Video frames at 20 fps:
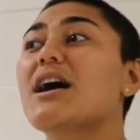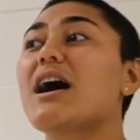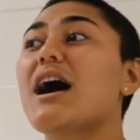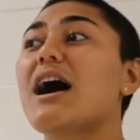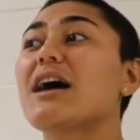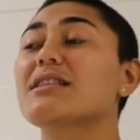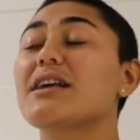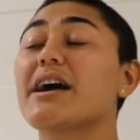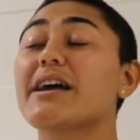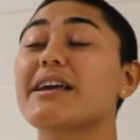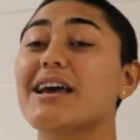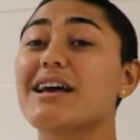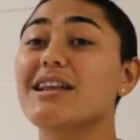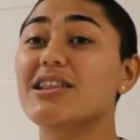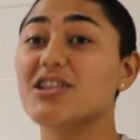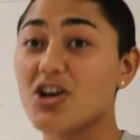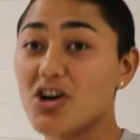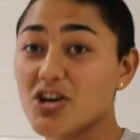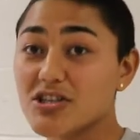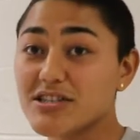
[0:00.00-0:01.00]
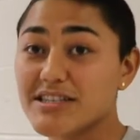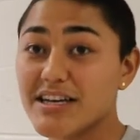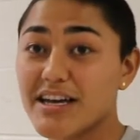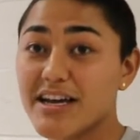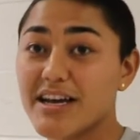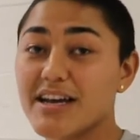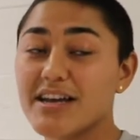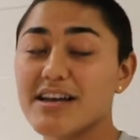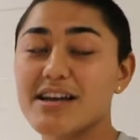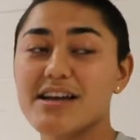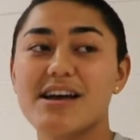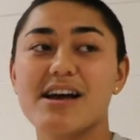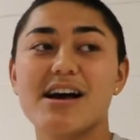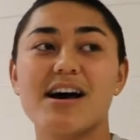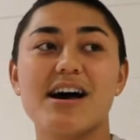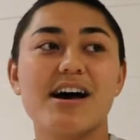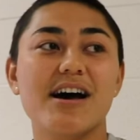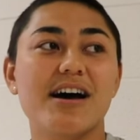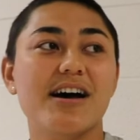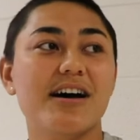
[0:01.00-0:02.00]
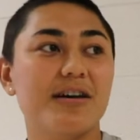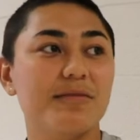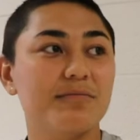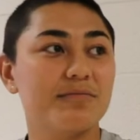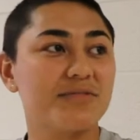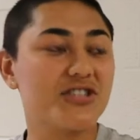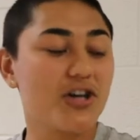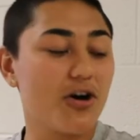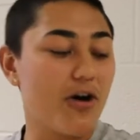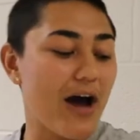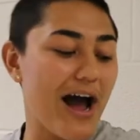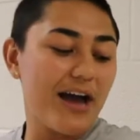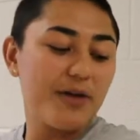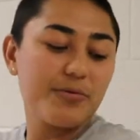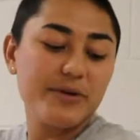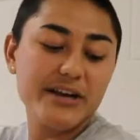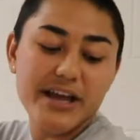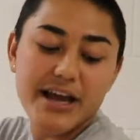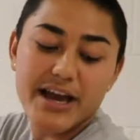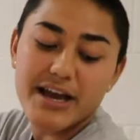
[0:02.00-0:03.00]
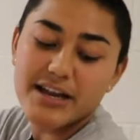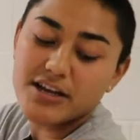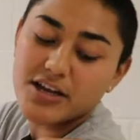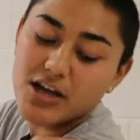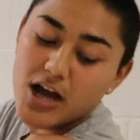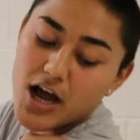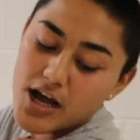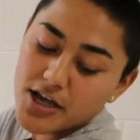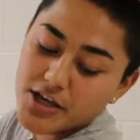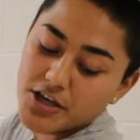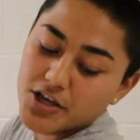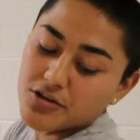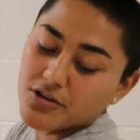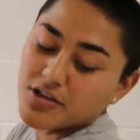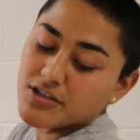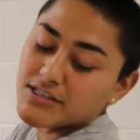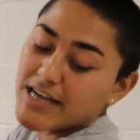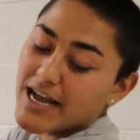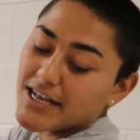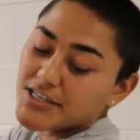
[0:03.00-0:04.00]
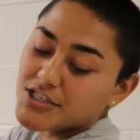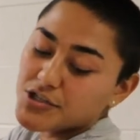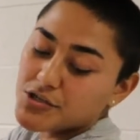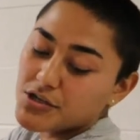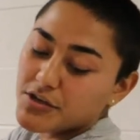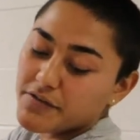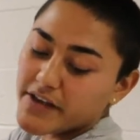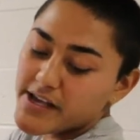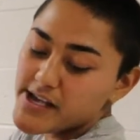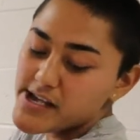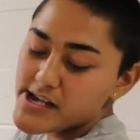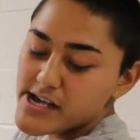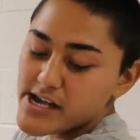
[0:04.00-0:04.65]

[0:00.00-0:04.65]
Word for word: I like elote. Um, so I went ahead and got a cute little tattoo of it.